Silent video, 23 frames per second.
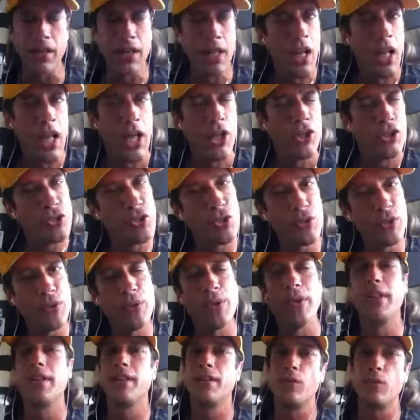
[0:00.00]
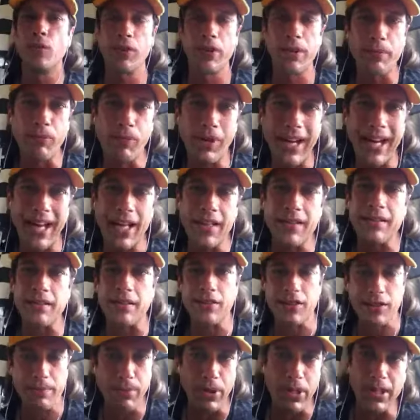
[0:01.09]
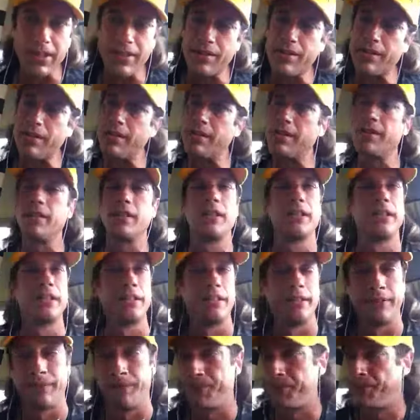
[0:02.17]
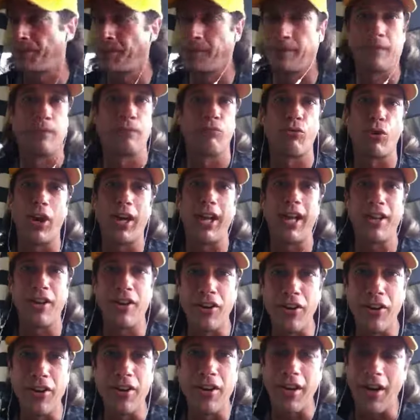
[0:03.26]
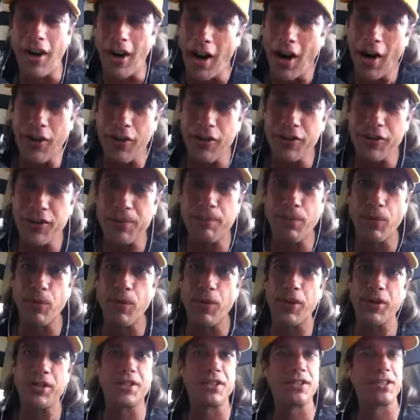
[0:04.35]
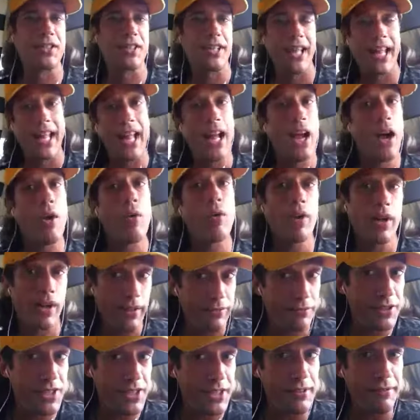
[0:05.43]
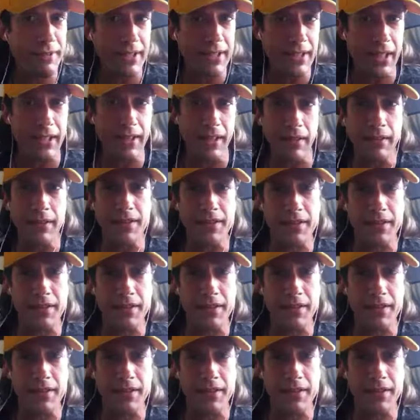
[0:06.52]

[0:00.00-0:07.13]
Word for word: on, to the William Rast-sponsored Brian Herta Autosports, uh, receiving technical